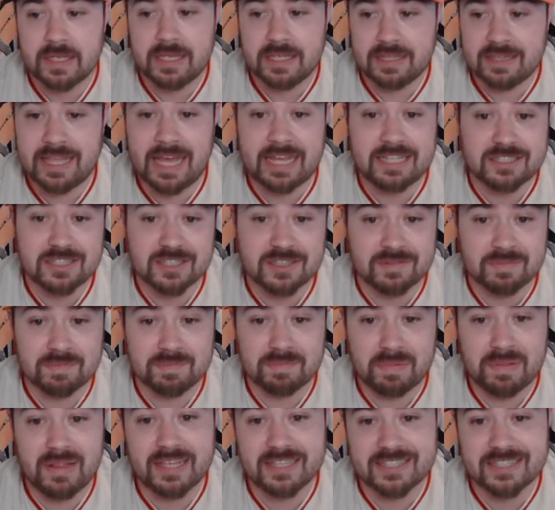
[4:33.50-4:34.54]
that's a
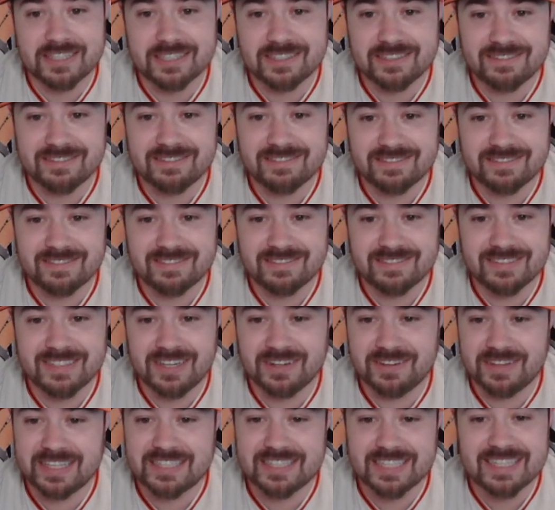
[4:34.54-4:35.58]
pleasant,
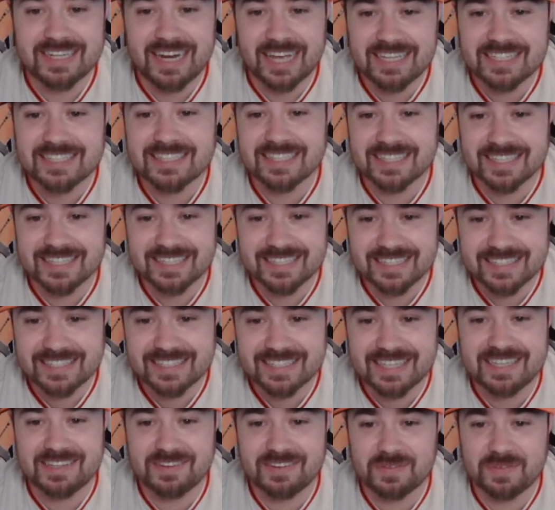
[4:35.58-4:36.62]
that's a nice thing to
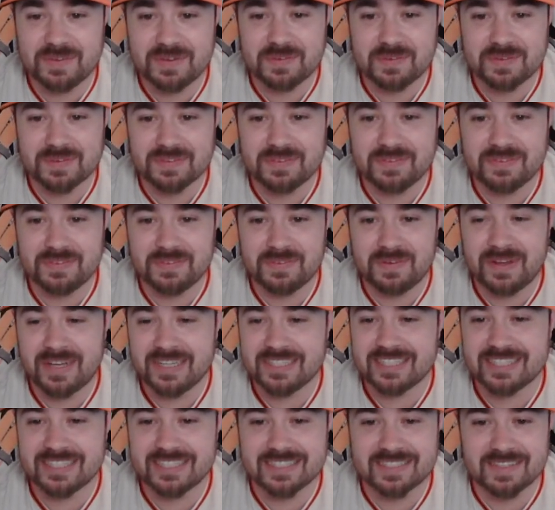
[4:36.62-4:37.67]
see when we're
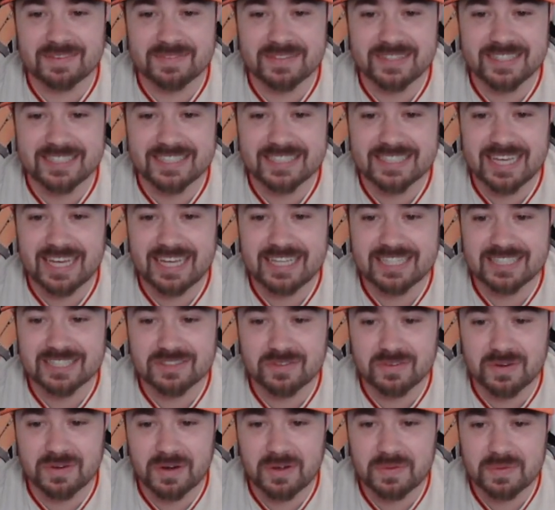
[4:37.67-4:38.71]
watching some of these guys
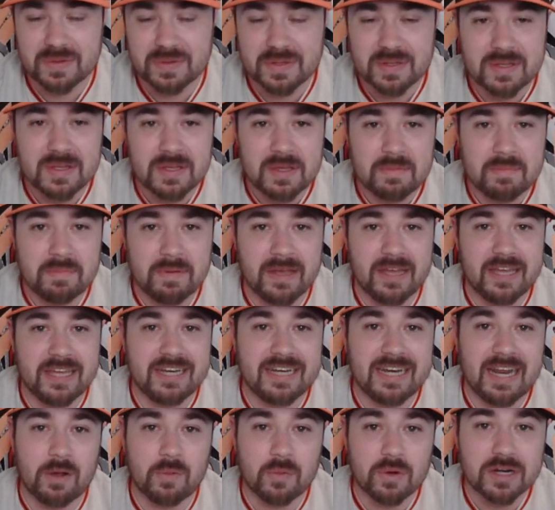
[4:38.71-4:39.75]
throw. But
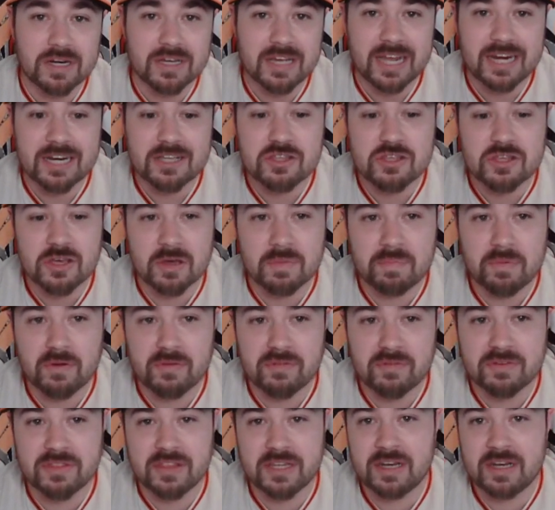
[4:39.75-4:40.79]
now we're going to kind of jump
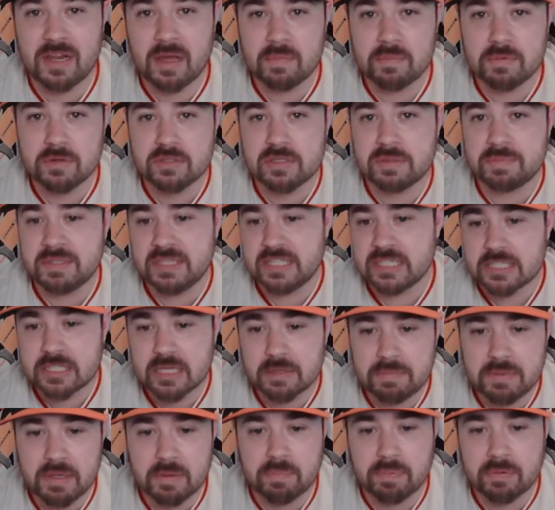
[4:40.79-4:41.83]
over the numbers. I mean, this is
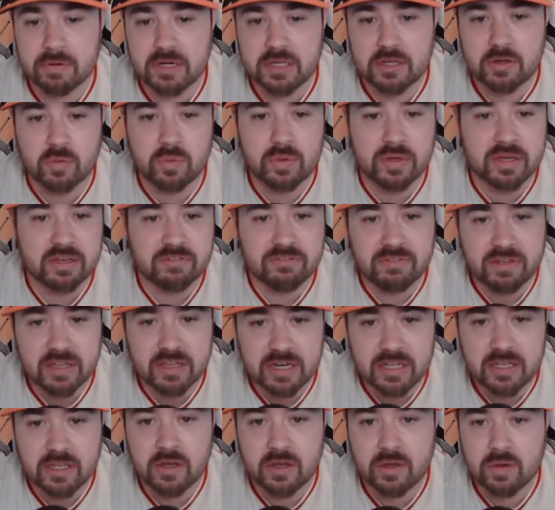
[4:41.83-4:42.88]
going to be a pretty quick
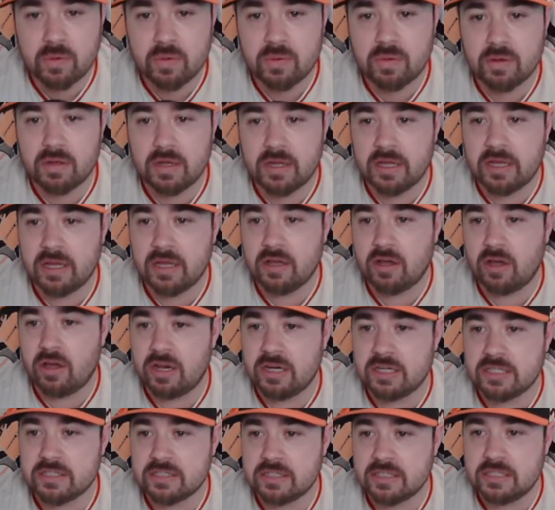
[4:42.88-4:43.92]
video,
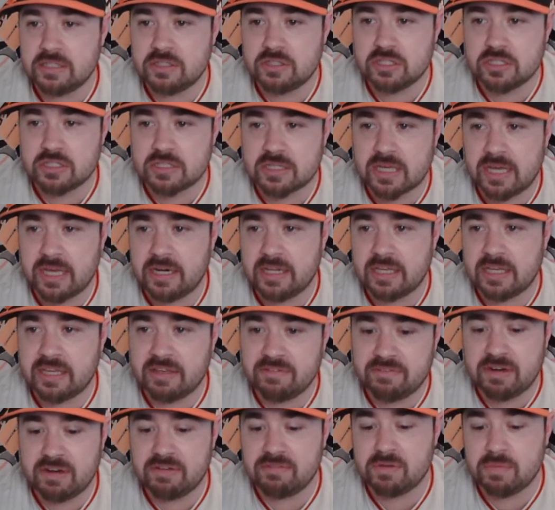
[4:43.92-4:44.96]
honestly, just kind of
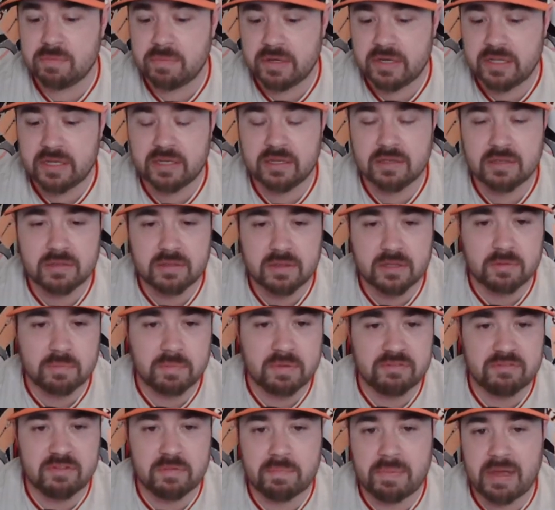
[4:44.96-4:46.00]
giving everybody a little bit
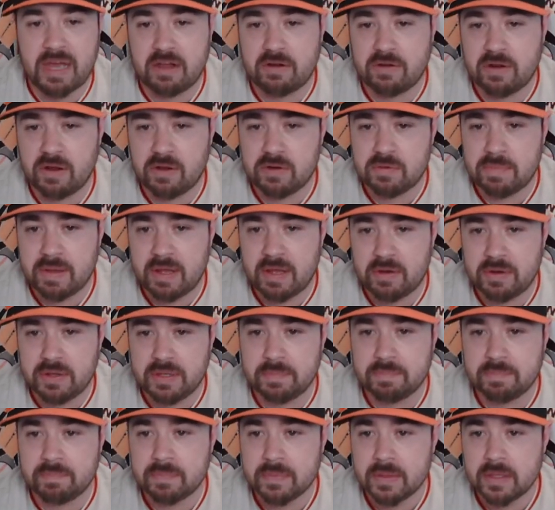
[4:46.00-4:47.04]
of a background about
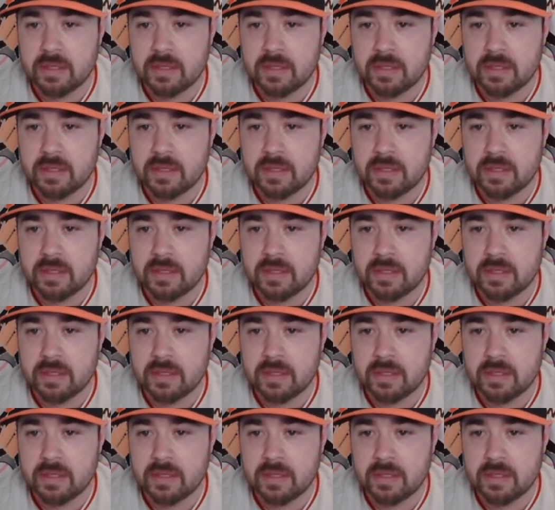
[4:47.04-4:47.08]
him.